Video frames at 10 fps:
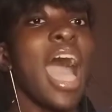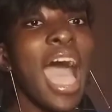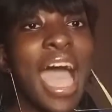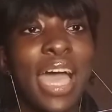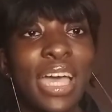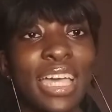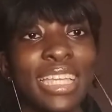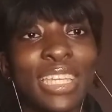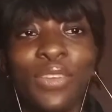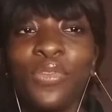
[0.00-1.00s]

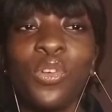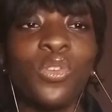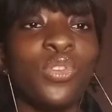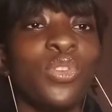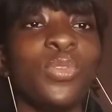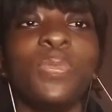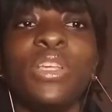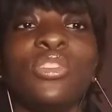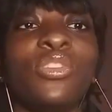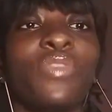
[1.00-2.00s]
And if you're new,
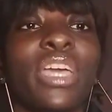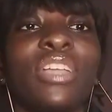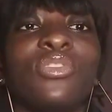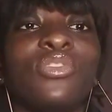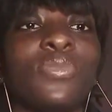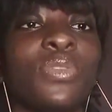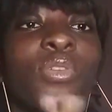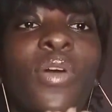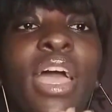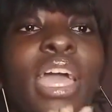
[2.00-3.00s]
please do not forget to
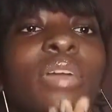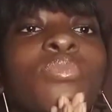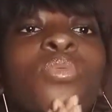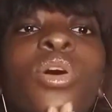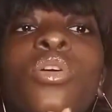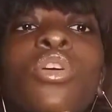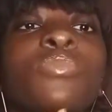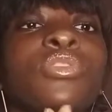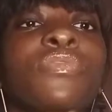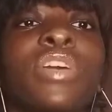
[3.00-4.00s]
subscribe.
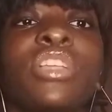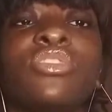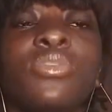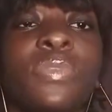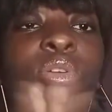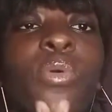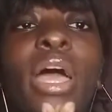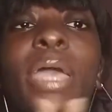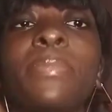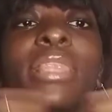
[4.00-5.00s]
Welcome. Do not forget to
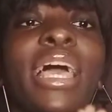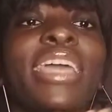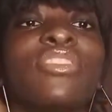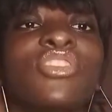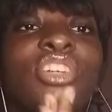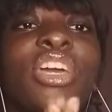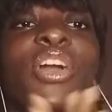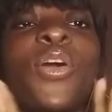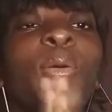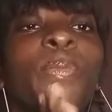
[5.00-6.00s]
subscribe, like,
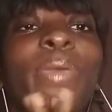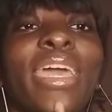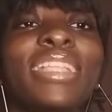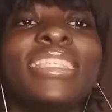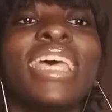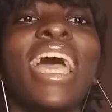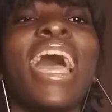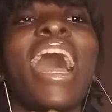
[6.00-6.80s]
share, comment.